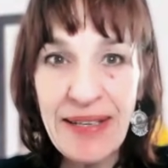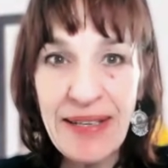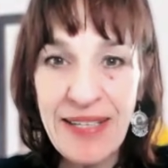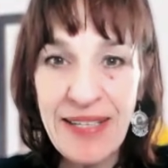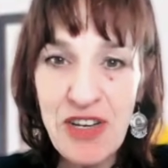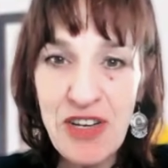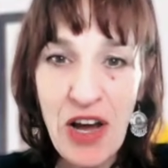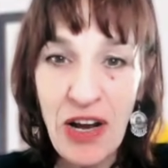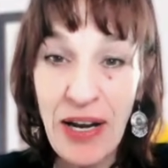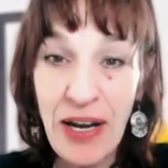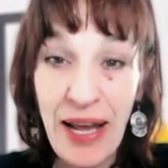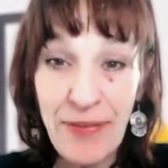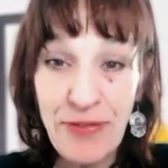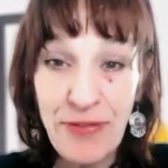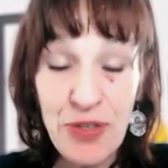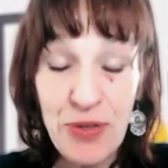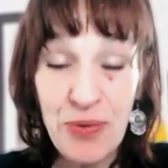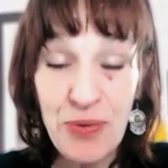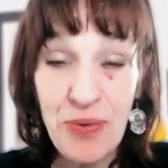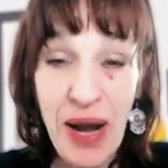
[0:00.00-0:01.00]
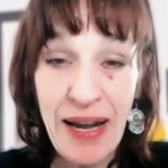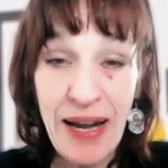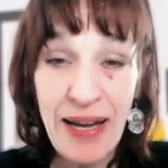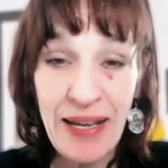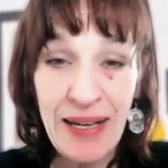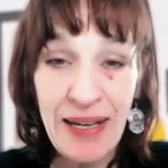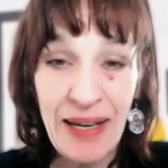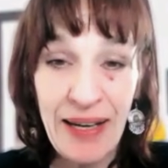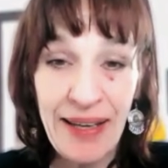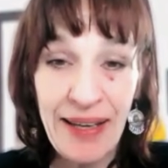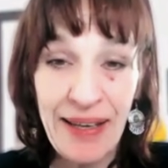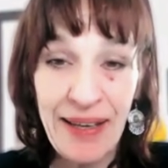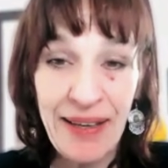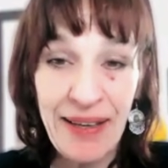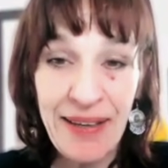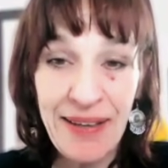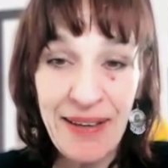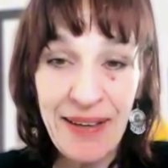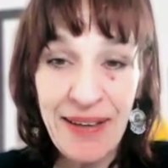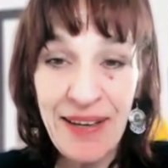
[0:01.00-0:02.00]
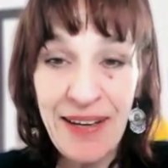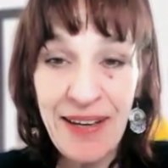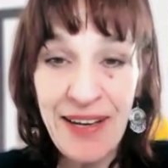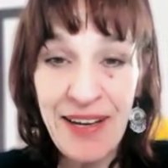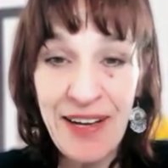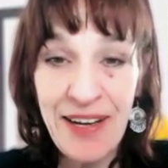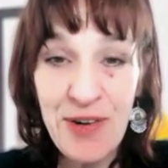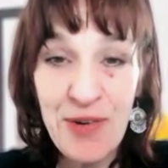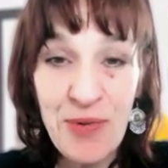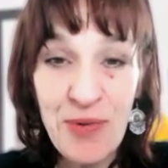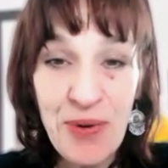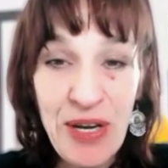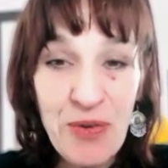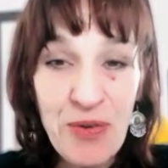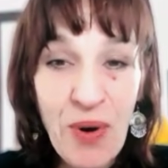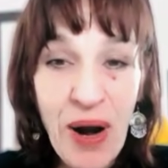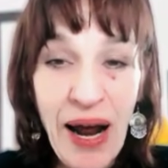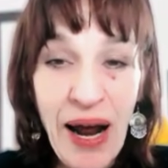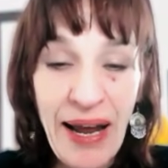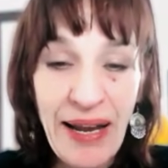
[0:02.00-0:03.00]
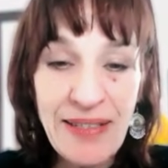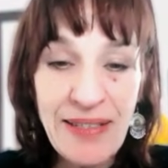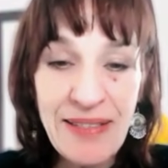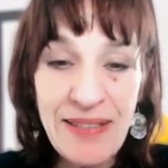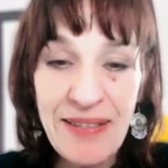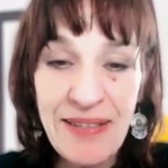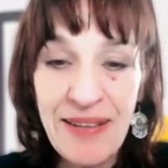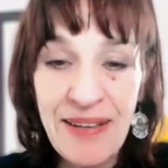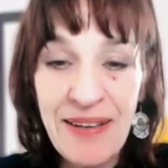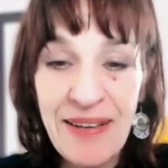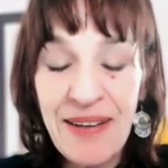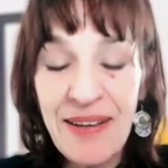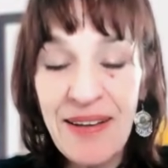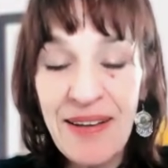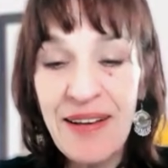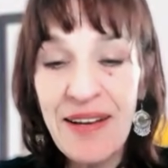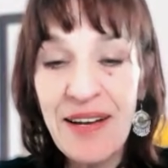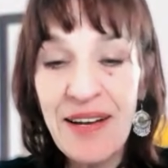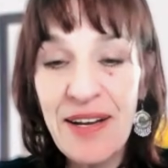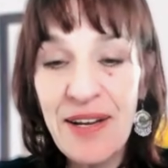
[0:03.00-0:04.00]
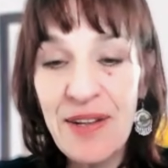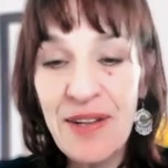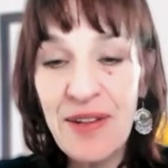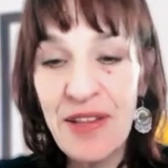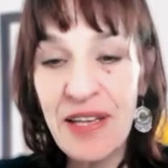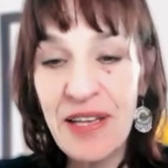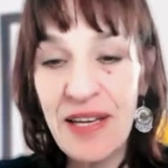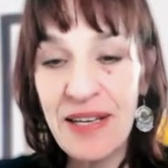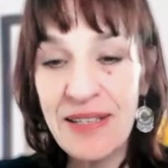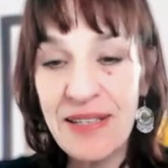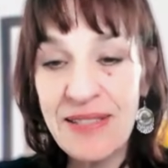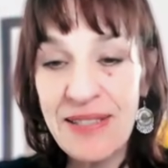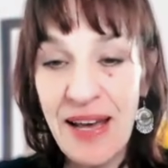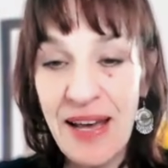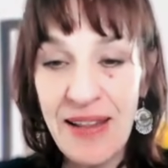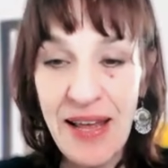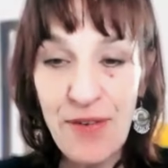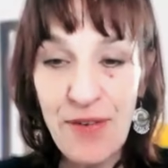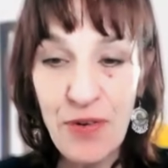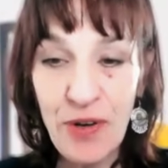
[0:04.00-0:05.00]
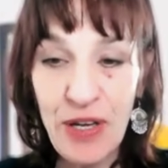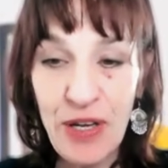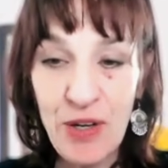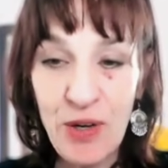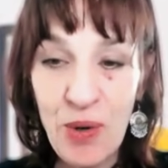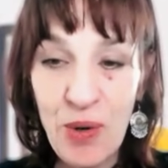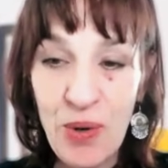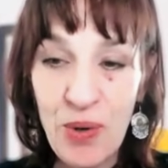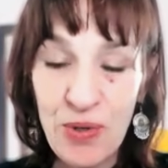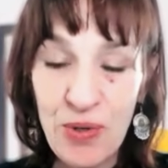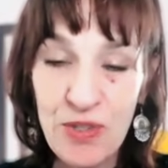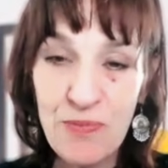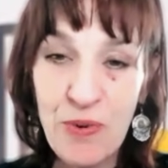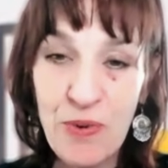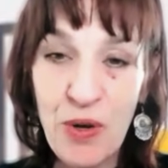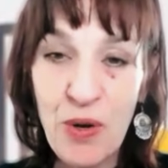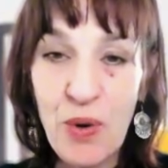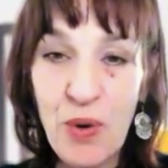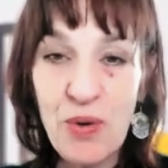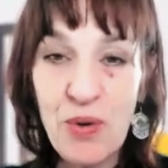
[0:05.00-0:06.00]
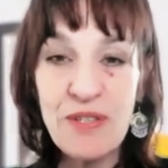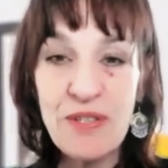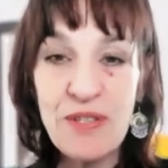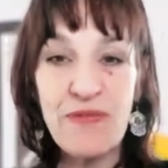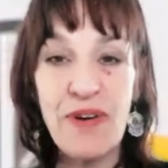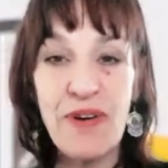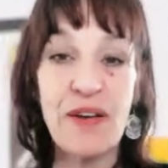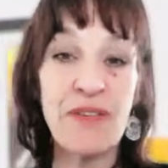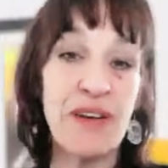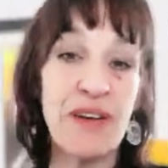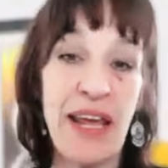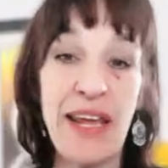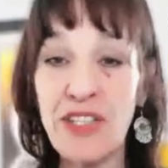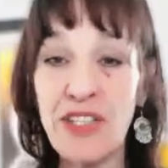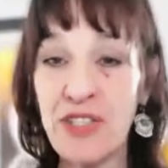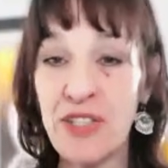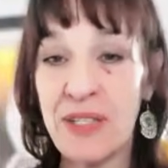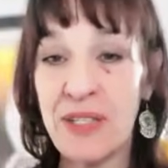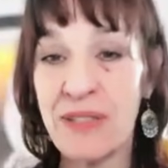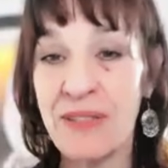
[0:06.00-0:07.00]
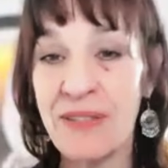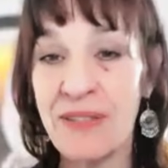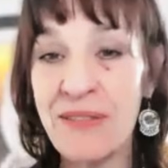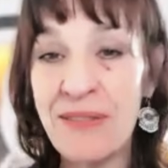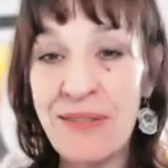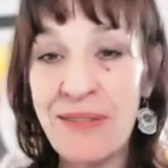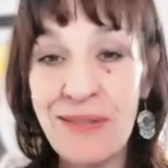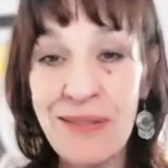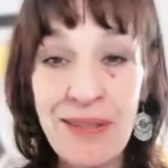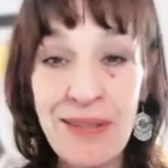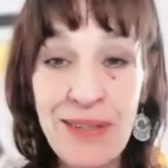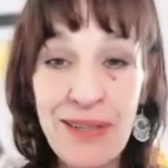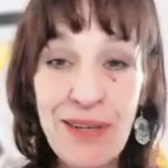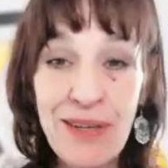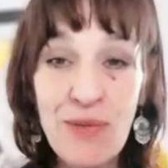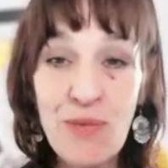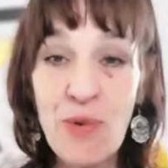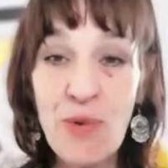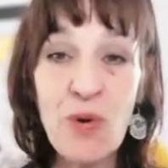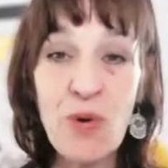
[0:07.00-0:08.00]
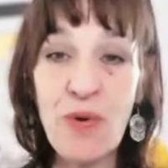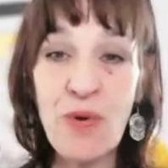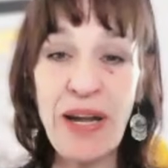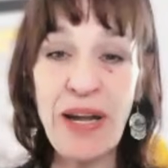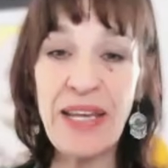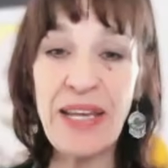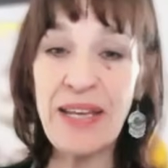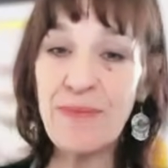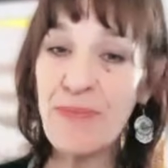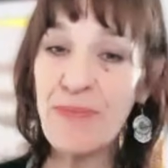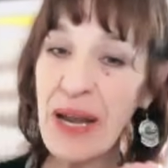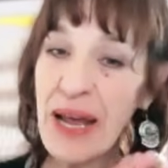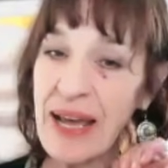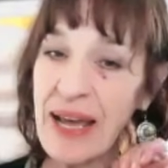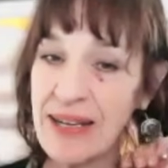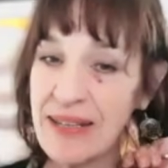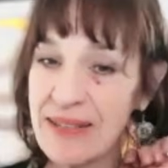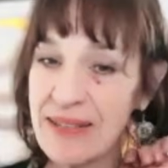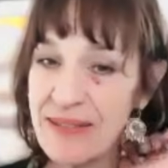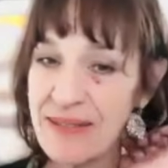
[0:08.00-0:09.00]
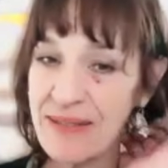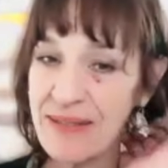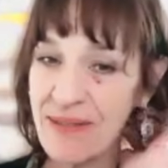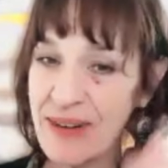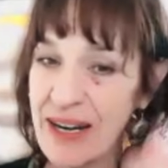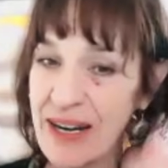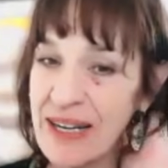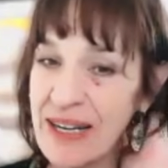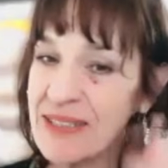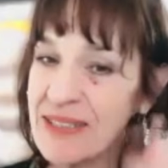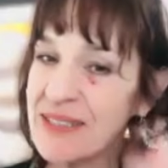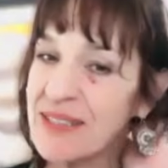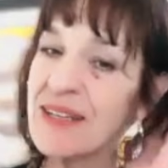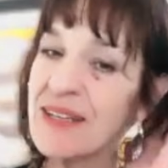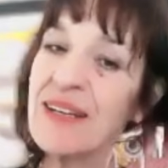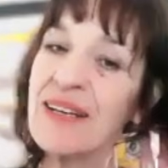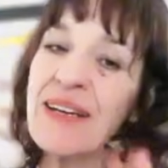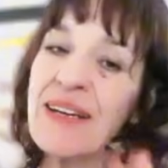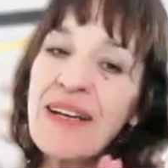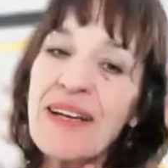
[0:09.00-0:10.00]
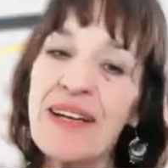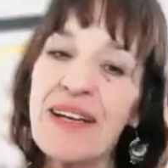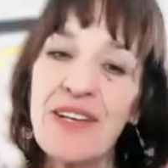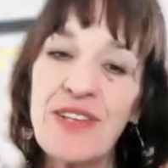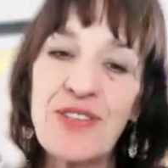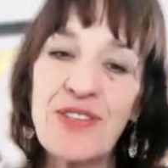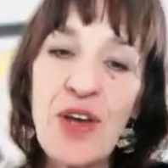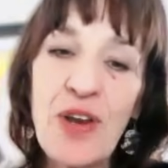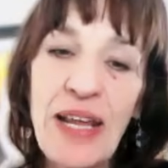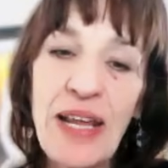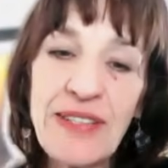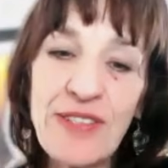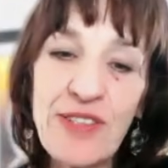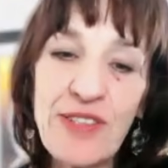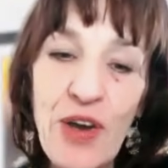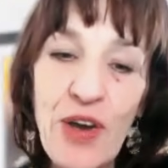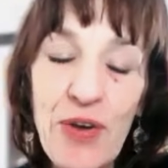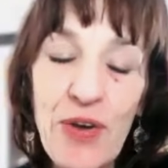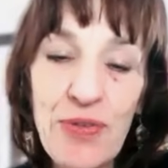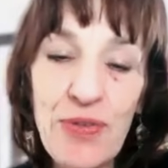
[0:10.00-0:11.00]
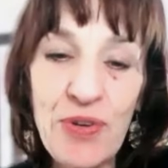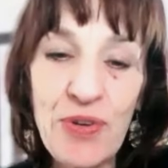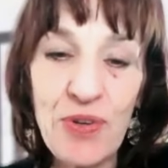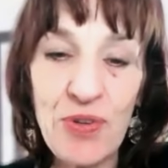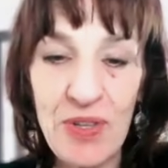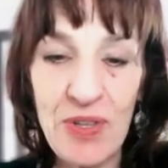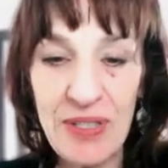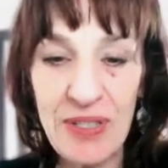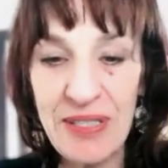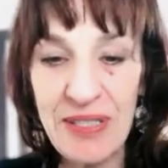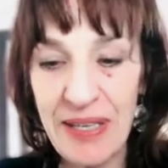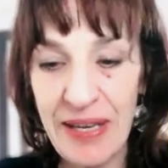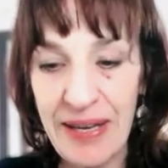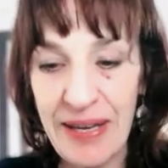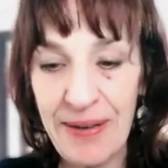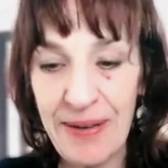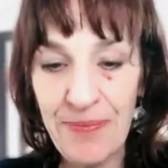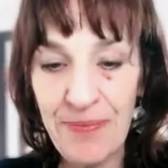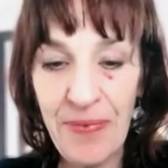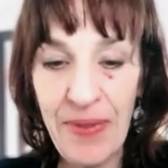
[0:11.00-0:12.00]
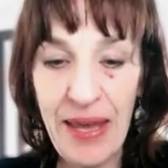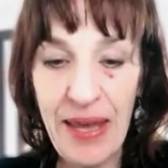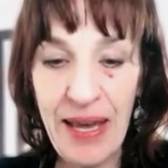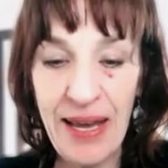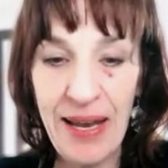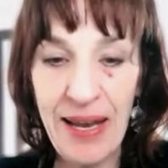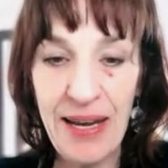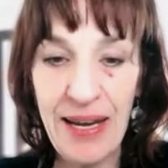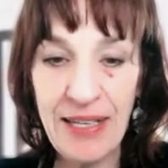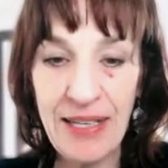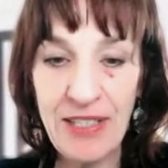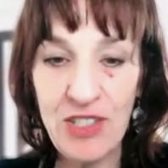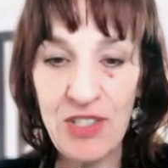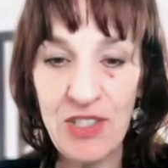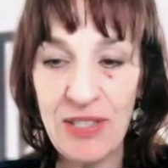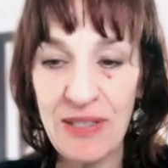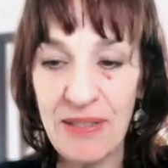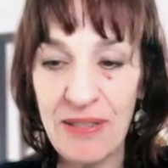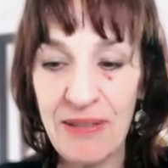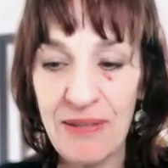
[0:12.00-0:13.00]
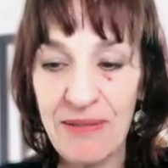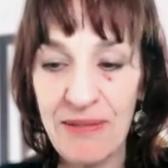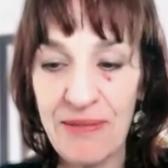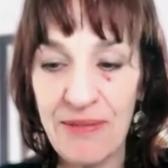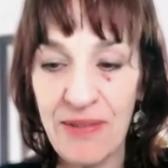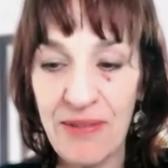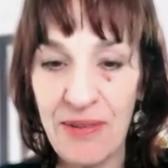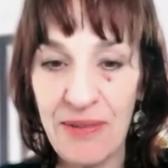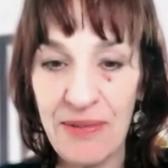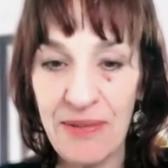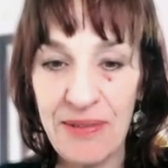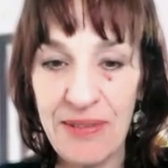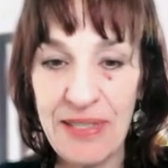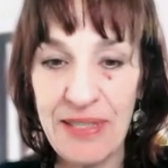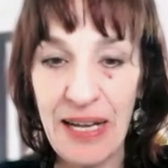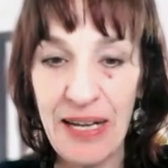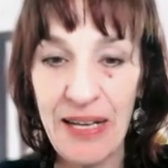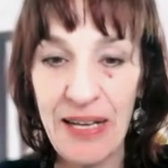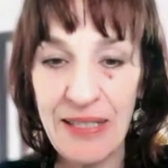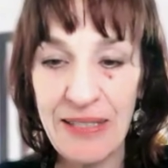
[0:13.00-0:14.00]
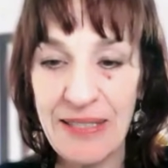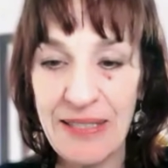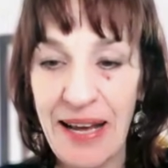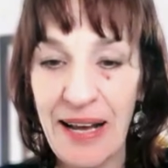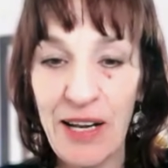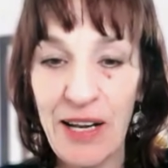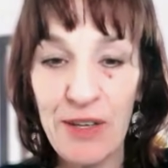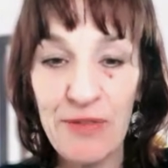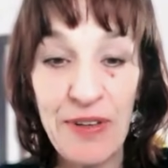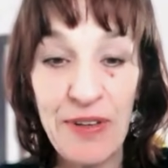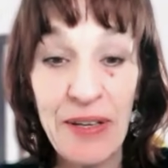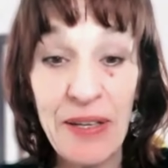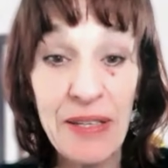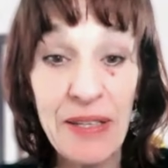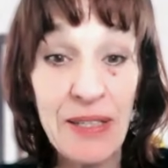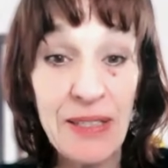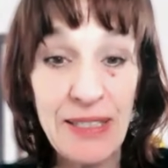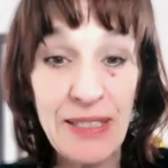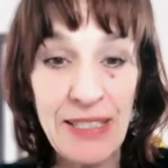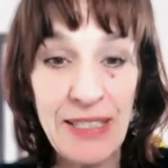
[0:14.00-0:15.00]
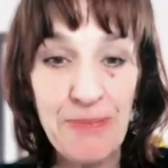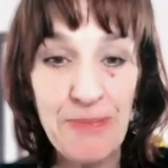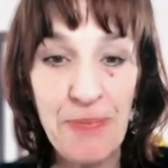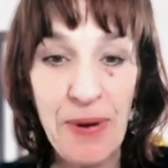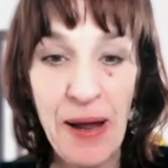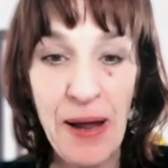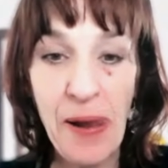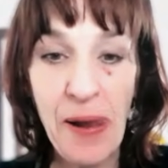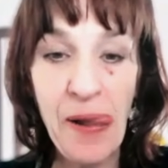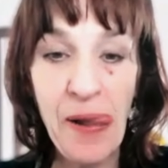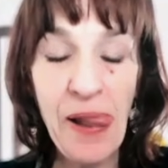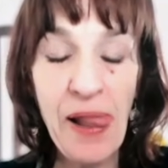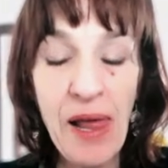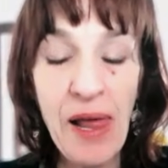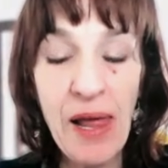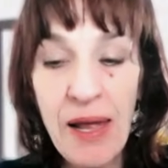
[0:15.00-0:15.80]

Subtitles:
It did not have to radically rewrite the South African laws because the foundations were already in place, right? So let's go through this here and let's just delve a little deeper.